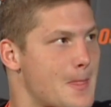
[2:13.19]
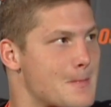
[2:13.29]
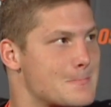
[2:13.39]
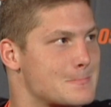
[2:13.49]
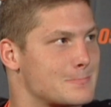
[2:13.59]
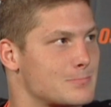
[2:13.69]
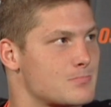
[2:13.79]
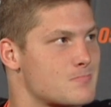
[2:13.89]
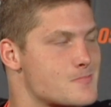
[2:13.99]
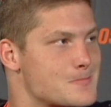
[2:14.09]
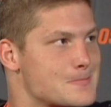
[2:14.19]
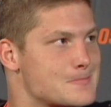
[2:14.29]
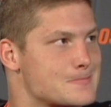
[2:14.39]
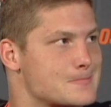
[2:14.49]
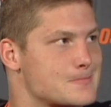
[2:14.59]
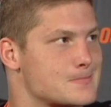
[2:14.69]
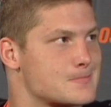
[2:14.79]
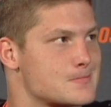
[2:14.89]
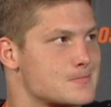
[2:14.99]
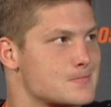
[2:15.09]
I mean, average, you know, no more than seven
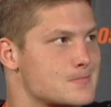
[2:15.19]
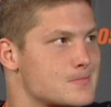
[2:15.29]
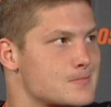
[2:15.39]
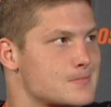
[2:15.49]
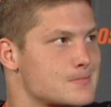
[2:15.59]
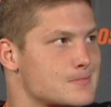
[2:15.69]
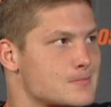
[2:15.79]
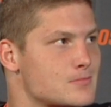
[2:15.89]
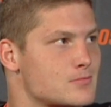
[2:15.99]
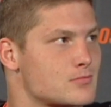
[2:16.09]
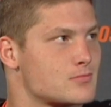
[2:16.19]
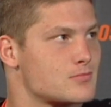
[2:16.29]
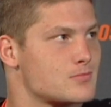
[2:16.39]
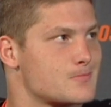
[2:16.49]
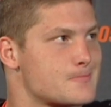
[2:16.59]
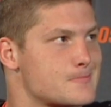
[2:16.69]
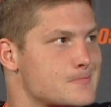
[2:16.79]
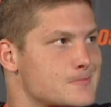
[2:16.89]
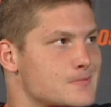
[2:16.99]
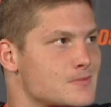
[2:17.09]
points a game. You know, what is that playing for the home
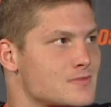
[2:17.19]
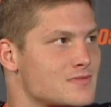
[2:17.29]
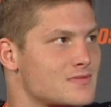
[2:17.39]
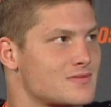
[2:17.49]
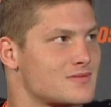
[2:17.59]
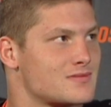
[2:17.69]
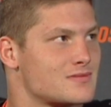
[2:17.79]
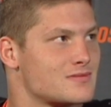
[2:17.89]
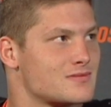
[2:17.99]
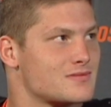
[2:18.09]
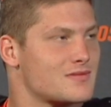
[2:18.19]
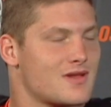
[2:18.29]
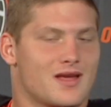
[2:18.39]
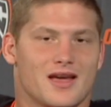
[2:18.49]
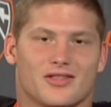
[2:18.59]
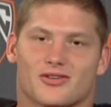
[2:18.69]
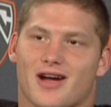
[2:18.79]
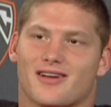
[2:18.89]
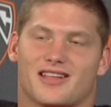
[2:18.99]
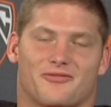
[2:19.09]
crowd that, that makes you guys play so well? The
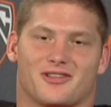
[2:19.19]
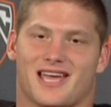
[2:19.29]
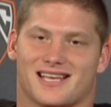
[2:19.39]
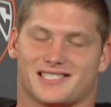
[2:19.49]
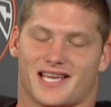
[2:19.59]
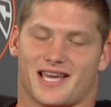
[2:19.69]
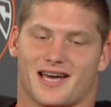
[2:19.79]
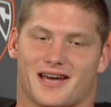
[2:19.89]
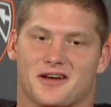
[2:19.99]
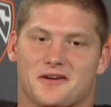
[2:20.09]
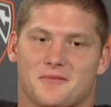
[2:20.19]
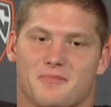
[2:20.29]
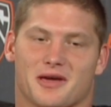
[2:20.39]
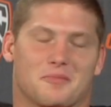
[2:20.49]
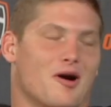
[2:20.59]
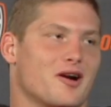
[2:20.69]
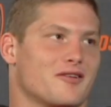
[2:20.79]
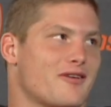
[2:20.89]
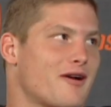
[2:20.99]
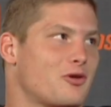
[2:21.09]
crowd definitely has a uh, big part
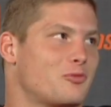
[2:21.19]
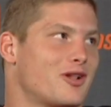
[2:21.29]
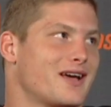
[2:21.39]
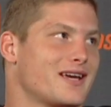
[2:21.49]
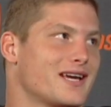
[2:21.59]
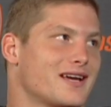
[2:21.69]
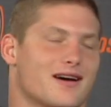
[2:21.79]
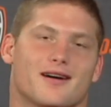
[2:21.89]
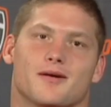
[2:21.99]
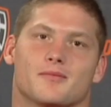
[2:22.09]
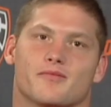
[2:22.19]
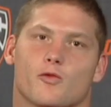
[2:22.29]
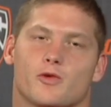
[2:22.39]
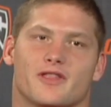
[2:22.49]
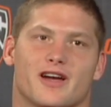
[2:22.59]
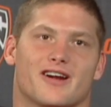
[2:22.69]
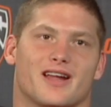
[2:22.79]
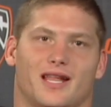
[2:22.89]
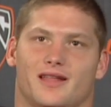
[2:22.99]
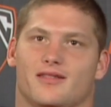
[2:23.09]
of how we play. Um, when they're
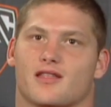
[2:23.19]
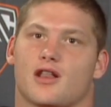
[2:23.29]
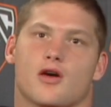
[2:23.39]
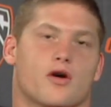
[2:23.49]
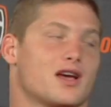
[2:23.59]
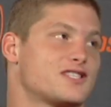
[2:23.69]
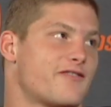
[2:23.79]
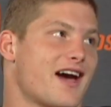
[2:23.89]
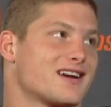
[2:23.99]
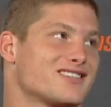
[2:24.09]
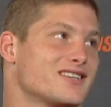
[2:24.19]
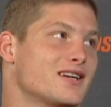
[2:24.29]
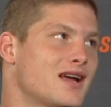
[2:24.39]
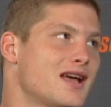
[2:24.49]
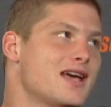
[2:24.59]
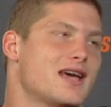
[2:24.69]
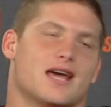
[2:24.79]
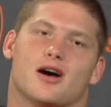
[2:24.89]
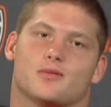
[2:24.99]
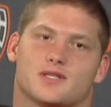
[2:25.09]
in it, the noise factor it
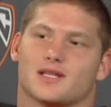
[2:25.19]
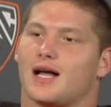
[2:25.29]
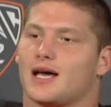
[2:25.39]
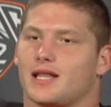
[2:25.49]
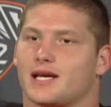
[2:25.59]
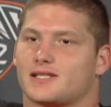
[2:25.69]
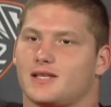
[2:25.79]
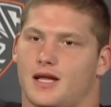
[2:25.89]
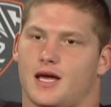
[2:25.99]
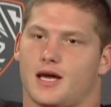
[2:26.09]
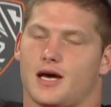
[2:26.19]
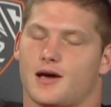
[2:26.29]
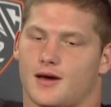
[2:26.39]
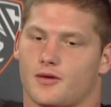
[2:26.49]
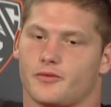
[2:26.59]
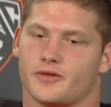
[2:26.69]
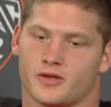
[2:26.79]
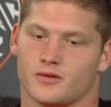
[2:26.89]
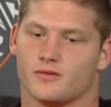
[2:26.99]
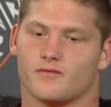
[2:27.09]
helps a lot. Like today, uh, when
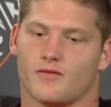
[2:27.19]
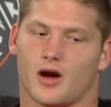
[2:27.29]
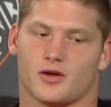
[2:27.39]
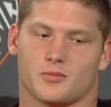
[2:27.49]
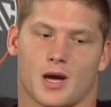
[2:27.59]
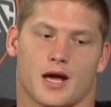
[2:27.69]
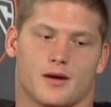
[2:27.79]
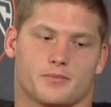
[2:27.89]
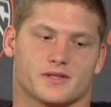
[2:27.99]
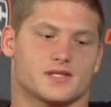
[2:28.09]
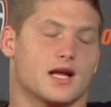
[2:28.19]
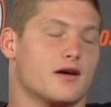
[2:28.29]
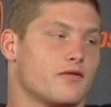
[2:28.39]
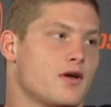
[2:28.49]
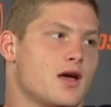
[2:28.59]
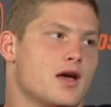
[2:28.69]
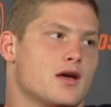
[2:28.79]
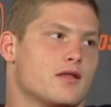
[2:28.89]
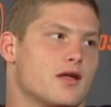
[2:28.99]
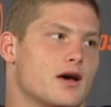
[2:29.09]
the volume got up and stuff,
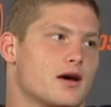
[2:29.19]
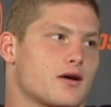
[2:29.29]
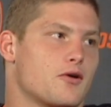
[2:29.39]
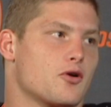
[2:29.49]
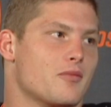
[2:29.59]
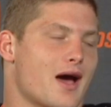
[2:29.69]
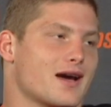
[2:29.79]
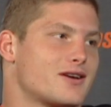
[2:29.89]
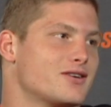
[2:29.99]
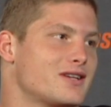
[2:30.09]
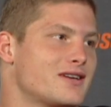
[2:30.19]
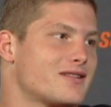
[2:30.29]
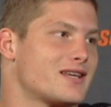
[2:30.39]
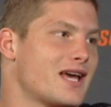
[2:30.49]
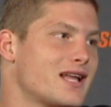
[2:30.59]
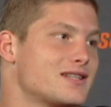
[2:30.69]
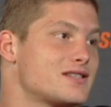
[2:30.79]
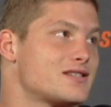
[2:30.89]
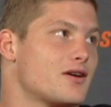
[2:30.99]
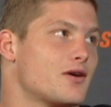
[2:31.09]
the quarterback couldn't hear the
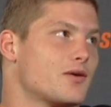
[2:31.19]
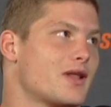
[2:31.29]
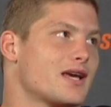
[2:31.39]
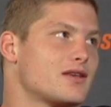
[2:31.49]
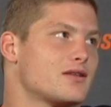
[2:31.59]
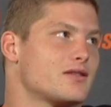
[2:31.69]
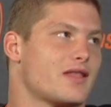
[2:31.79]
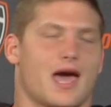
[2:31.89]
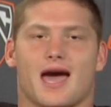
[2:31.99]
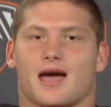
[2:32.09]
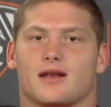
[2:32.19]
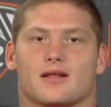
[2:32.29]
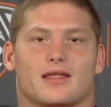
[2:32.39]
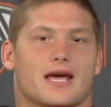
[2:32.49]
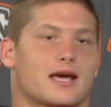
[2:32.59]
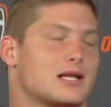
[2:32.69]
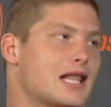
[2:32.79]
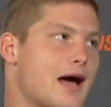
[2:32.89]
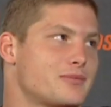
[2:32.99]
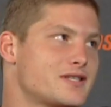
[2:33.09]
cadence, so like they had like a
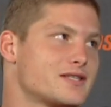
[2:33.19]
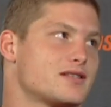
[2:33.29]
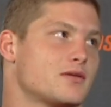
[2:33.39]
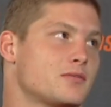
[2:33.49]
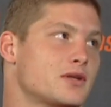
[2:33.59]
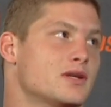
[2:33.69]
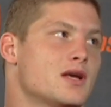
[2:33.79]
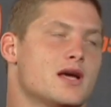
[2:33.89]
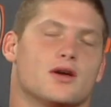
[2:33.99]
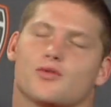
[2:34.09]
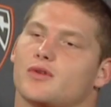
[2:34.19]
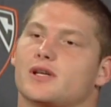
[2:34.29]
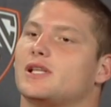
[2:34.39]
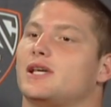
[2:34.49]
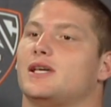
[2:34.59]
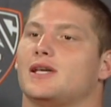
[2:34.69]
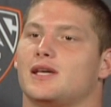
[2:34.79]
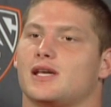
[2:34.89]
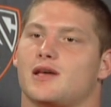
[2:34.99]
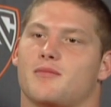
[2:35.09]
clap system, and really,
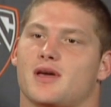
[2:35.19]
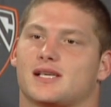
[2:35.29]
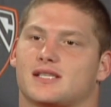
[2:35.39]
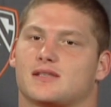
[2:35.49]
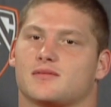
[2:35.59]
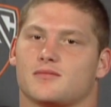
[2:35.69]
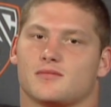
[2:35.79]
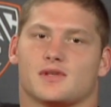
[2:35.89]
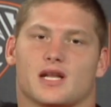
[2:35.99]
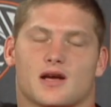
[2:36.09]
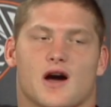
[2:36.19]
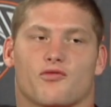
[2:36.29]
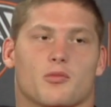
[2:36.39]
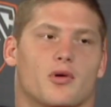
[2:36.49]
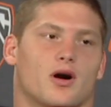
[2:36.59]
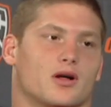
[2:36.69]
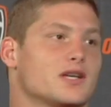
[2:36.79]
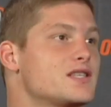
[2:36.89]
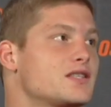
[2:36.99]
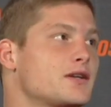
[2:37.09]
it makes getting off the ball
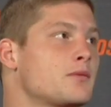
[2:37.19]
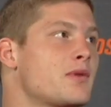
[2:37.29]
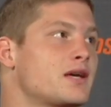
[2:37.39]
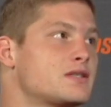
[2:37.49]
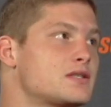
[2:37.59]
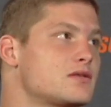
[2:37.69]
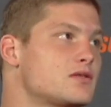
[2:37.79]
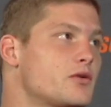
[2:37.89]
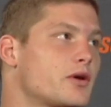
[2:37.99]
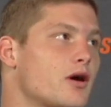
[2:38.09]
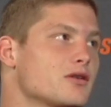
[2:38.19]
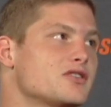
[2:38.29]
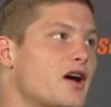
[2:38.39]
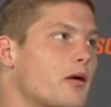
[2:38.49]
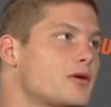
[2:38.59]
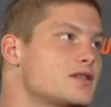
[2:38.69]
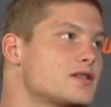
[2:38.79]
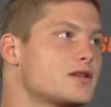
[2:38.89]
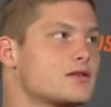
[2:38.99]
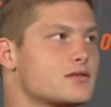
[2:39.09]
easier and makes doing our job
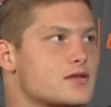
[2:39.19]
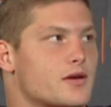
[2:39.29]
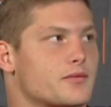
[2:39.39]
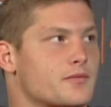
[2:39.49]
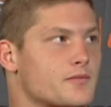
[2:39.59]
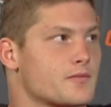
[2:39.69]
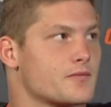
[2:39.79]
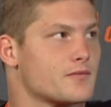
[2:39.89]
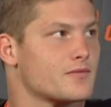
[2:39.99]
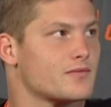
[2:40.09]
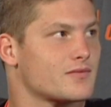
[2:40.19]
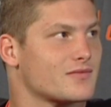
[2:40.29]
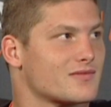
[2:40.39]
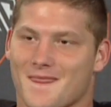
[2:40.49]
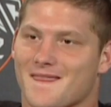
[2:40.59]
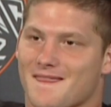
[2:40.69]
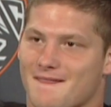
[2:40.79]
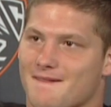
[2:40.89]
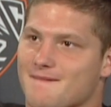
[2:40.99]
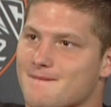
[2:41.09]
easier. For so. sniping at Reser, I mean.
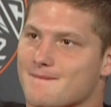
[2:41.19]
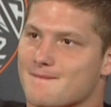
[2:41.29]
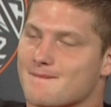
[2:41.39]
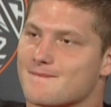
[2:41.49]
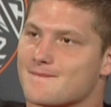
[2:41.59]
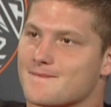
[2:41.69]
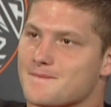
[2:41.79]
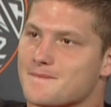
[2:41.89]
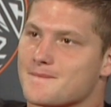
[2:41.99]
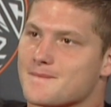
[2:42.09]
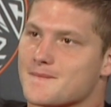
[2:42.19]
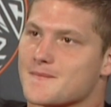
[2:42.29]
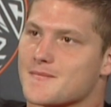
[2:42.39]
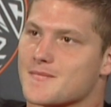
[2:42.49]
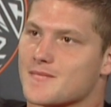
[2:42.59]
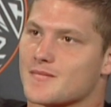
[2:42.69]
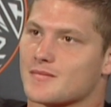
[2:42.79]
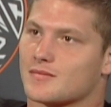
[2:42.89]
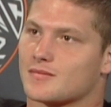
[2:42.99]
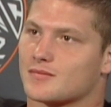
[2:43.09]
Dylan, you guys are, have the top turnover margin
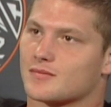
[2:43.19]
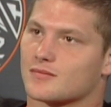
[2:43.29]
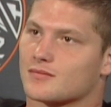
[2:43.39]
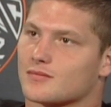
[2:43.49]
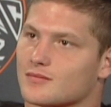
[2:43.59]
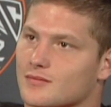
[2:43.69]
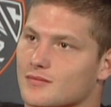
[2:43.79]
in the Pac-12.